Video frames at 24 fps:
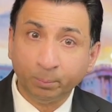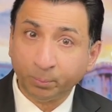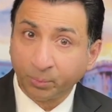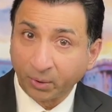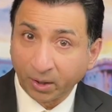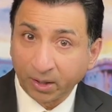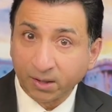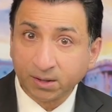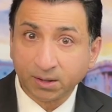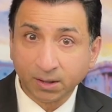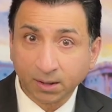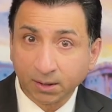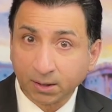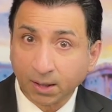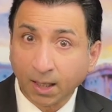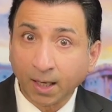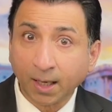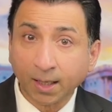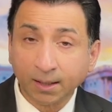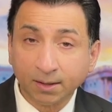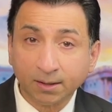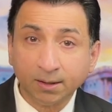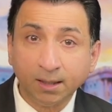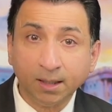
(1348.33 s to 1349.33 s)
praising
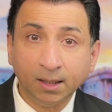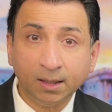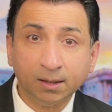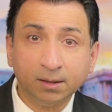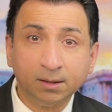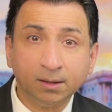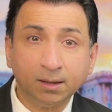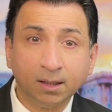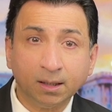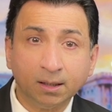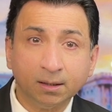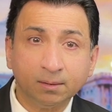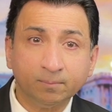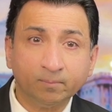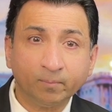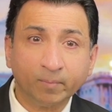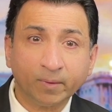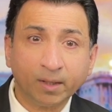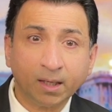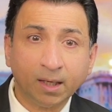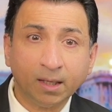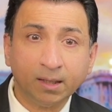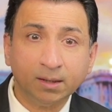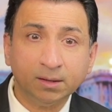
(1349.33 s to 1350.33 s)
that, and
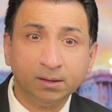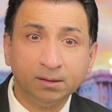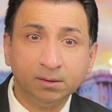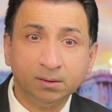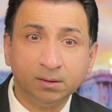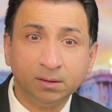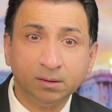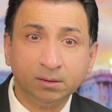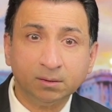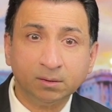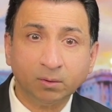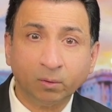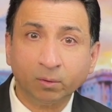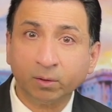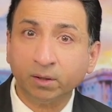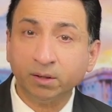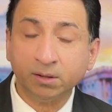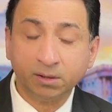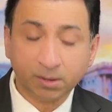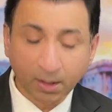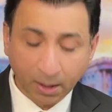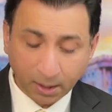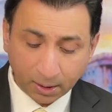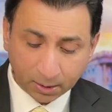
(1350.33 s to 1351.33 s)
I
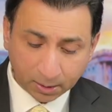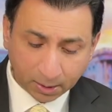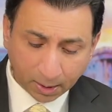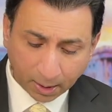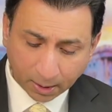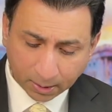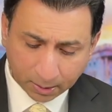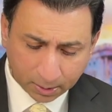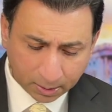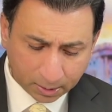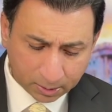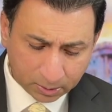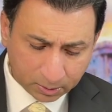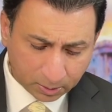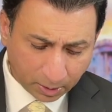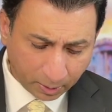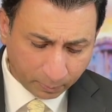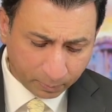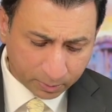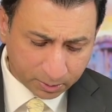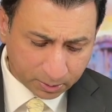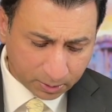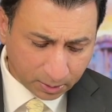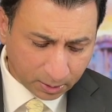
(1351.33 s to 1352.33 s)
totally second that, and
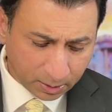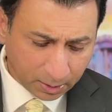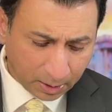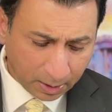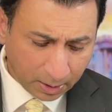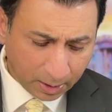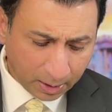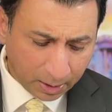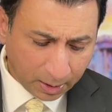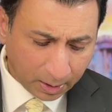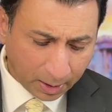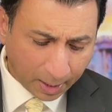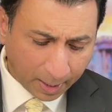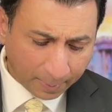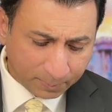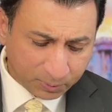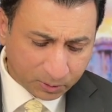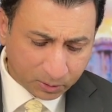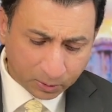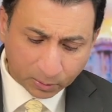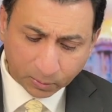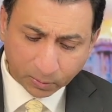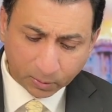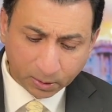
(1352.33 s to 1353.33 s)
that was
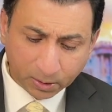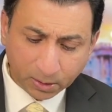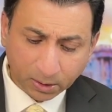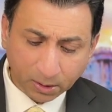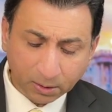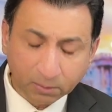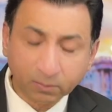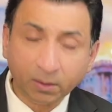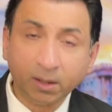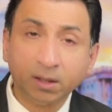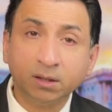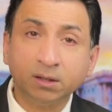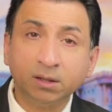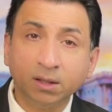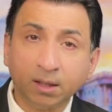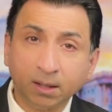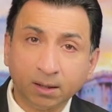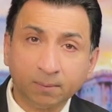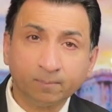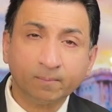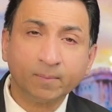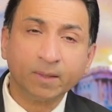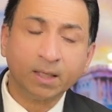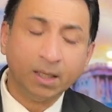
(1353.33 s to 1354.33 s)
absolutely a great
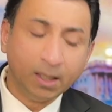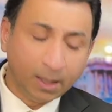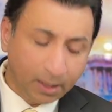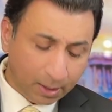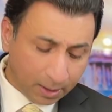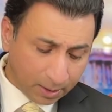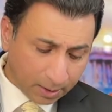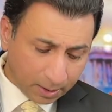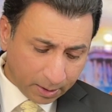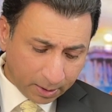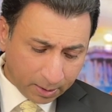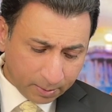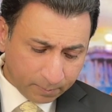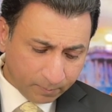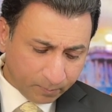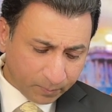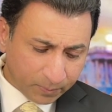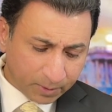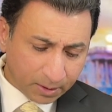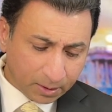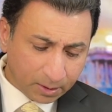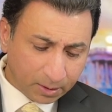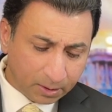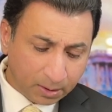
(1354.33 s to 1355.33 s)
thing.
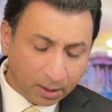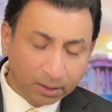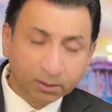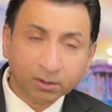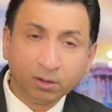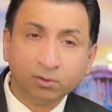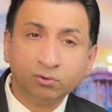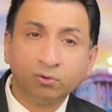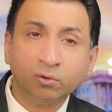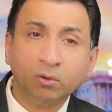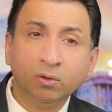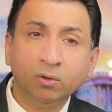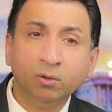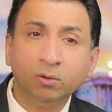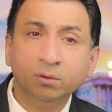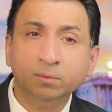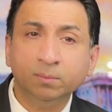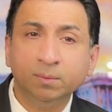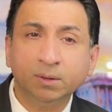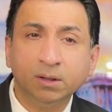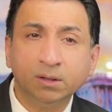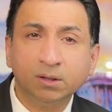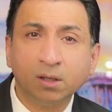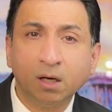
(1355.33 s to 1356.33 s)
Gun
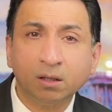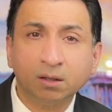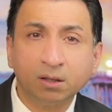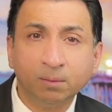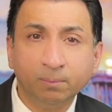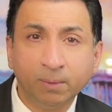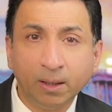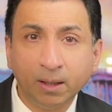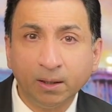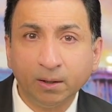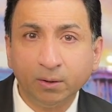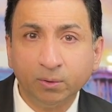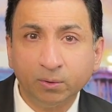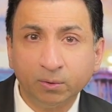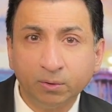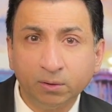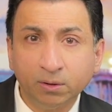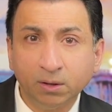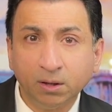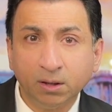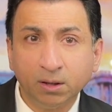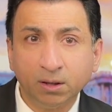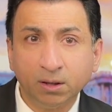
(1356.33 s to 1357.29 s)
control, he talked about,